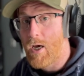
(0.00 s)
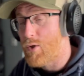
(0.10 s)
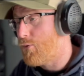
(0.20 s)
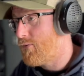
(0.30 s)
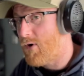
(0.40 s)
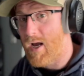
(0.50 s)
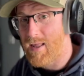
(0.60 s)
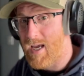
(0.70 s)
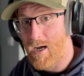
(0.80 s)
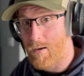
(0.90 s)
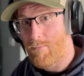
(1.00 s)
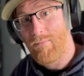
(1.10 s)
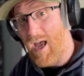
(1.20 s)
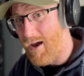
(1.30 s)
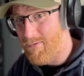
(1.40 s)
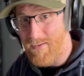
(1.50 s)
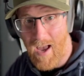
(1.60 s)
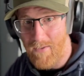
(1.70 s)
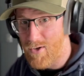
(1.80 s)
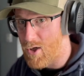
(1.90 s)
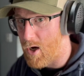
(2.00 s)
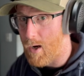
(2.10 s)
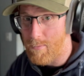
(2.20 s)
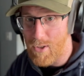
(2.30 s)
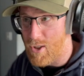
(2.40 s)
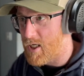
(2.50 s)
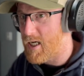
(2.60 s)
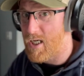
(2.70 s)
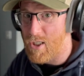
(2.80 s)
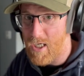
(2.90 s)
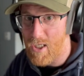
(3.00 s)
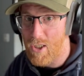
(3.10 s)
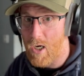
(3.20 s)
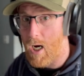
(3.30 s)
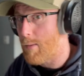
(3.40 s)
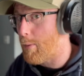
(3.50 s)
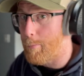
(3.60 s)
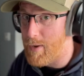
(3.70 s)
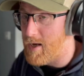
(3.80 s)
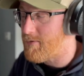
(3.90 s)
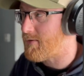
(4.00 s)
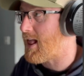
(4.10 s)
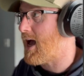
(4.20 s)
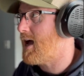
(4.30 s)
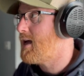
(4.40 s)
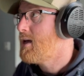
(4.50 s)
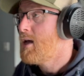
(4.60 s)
and you'll find they are F, F sharp, G, G sharp, B flat.